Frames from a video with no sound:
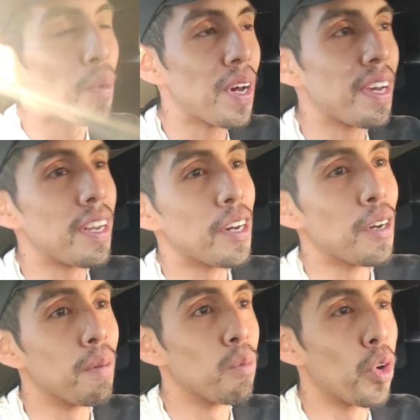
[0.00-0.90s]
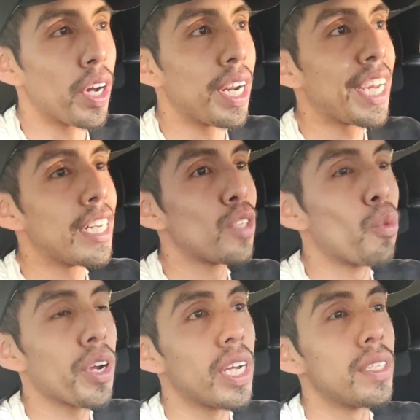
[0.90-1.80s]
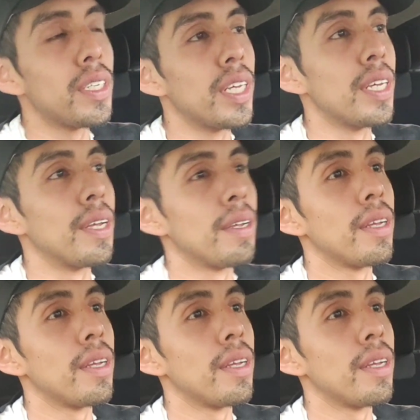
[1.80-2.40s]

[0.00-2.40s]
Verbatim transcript: but um, we're gonna get some work in today.